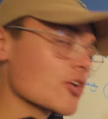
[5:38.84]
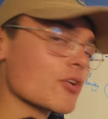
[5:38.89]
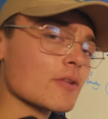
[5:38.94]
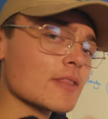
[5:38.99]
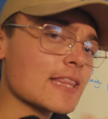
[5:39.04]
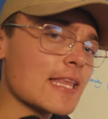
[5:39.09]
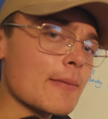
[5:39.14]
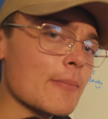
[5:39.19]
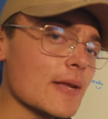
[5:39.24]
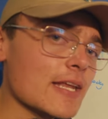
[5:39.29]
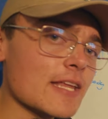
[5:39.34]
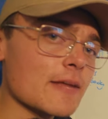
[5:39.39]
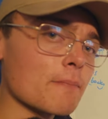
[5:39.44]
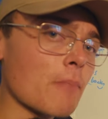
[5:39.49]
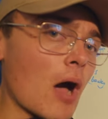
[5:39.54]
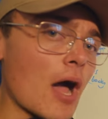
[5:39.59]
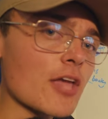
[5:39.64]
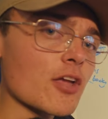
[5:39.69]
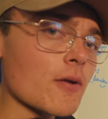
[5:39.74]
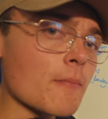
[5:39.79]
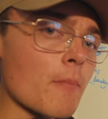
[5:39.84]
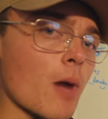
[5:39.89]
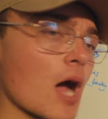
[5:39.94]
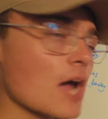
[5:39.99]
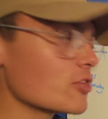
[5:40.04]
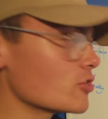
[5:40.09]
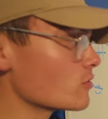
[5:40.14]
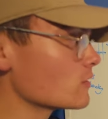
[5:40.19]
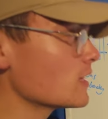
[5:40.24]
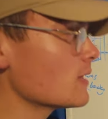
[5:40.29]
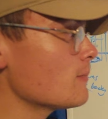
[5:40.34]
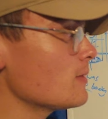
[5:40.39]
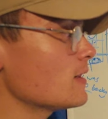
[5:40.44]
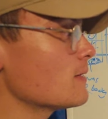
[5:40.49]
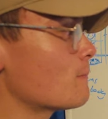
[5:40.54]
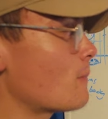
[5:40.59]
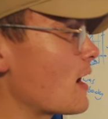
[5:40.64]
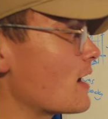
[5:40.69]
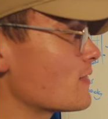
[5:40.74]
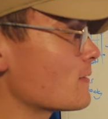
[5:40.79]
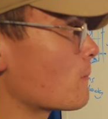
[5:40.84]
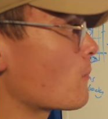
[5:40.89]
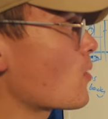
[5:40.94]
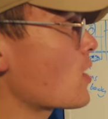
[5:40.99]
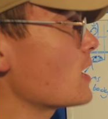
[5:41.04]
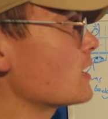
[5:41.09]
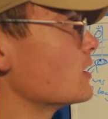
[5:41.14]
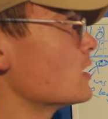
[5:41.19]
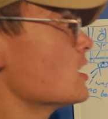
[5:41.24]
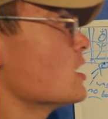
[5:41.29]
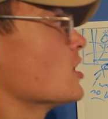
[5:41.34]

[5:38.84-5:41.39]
You're limited by your mind. You're limited by the brain.